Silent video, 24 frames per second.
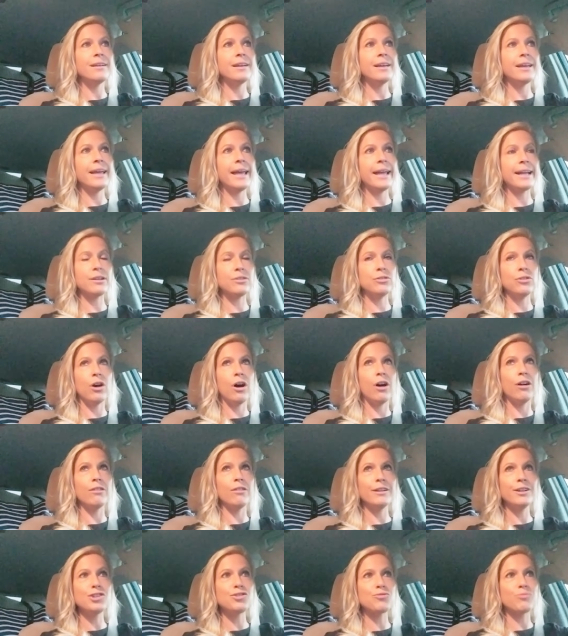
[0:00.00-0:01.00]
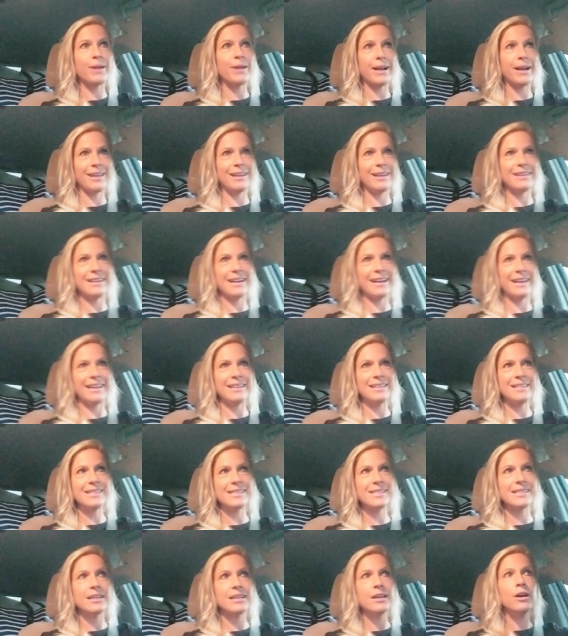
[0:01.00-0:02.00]
acknowledge,
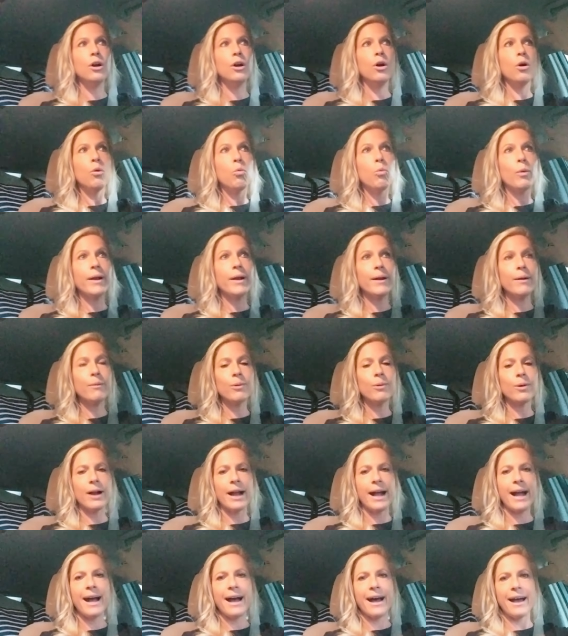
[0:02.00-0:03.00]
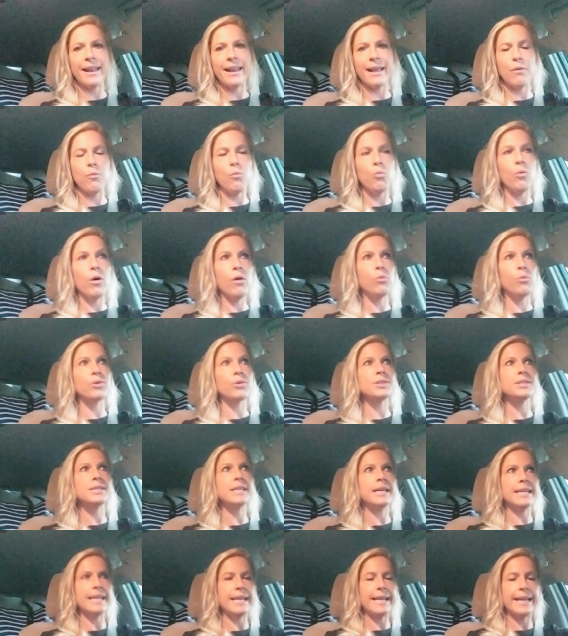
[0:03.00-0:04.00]
recognize where we're at and what we're
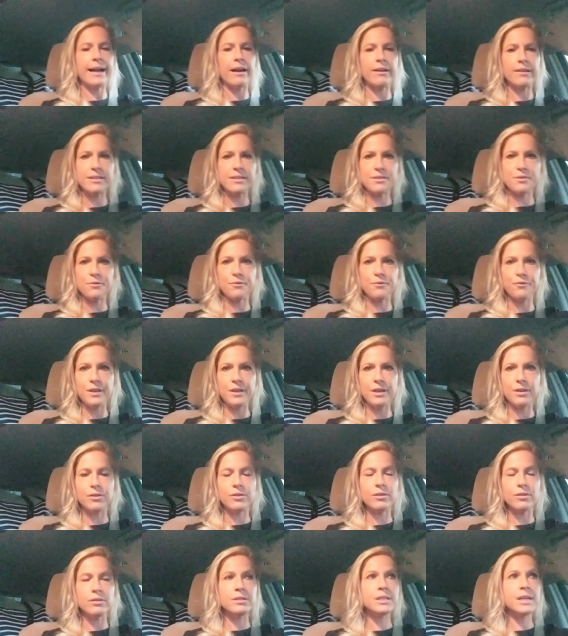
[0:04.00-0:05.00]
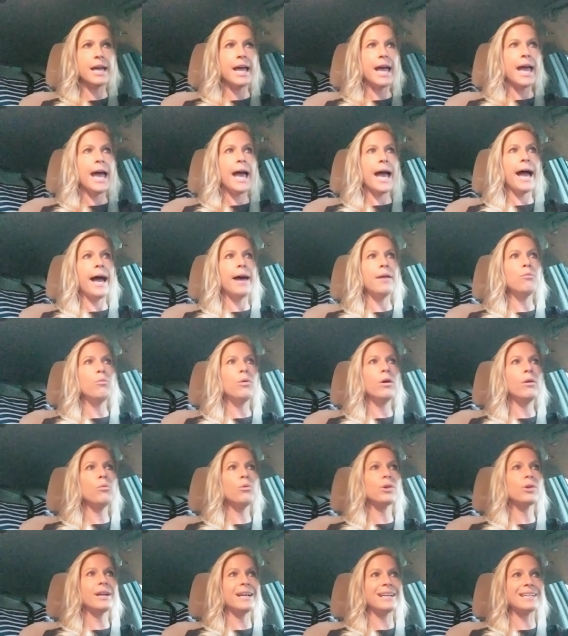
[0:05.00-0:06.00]
sending out into the field and what
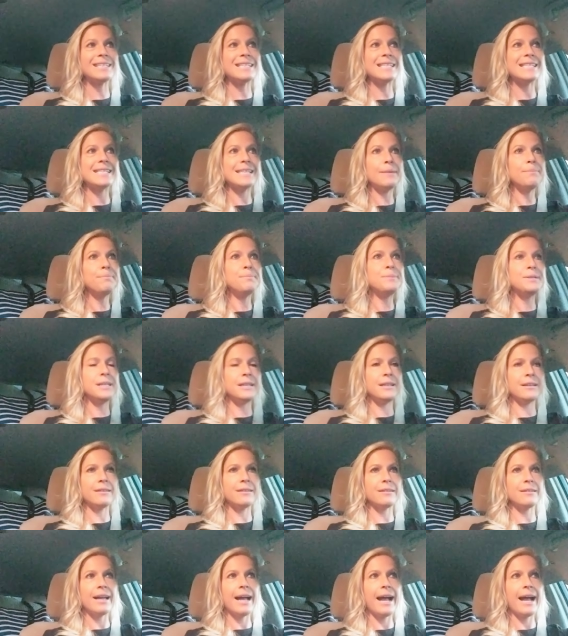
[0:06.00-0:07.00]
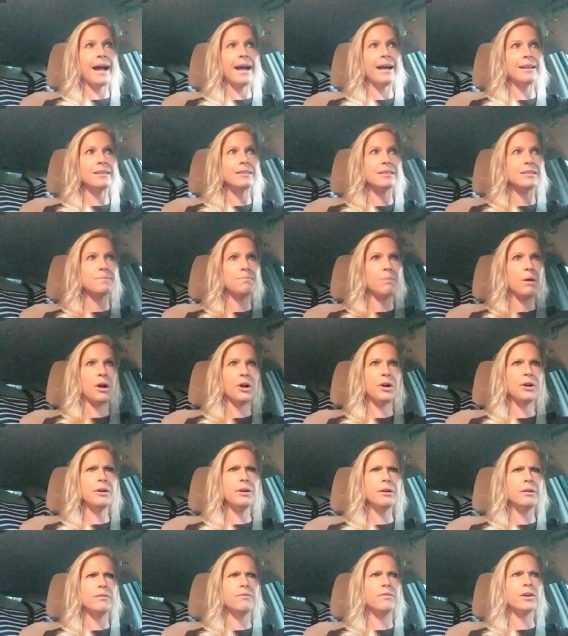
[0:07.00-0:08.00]
we're accepting as
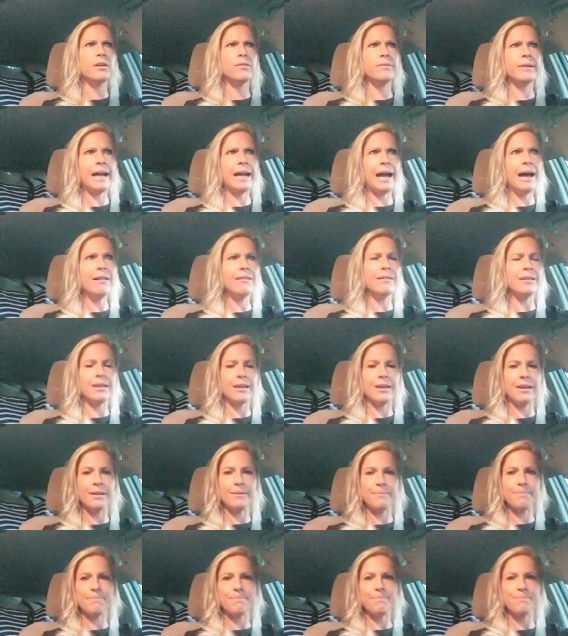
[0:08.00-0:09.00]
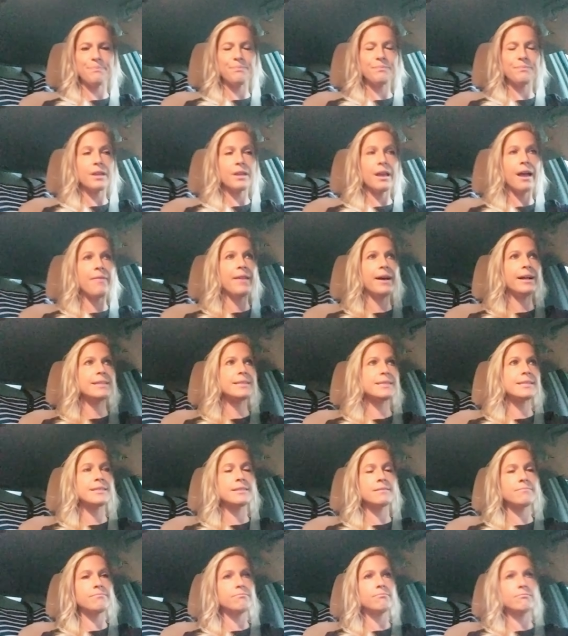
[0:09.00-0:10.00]
part of our reality. And
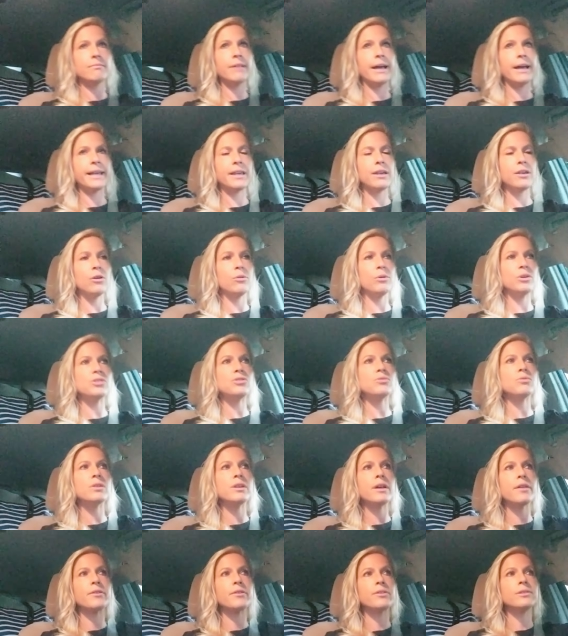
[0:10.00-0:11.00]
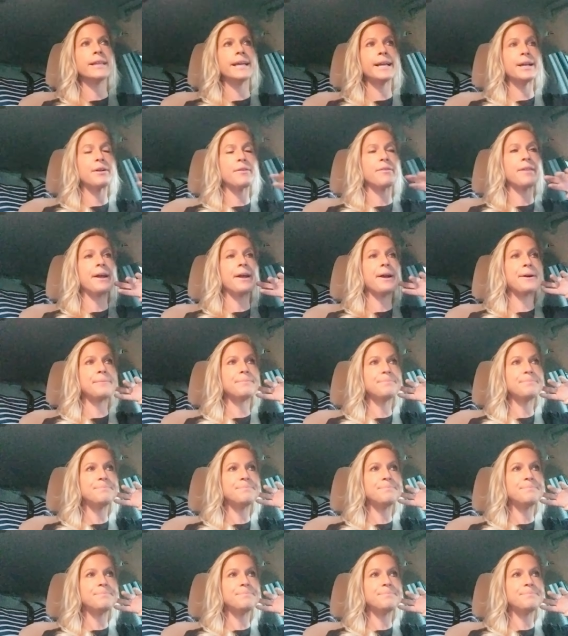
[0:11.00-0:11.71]
that's, I could go into another layer there.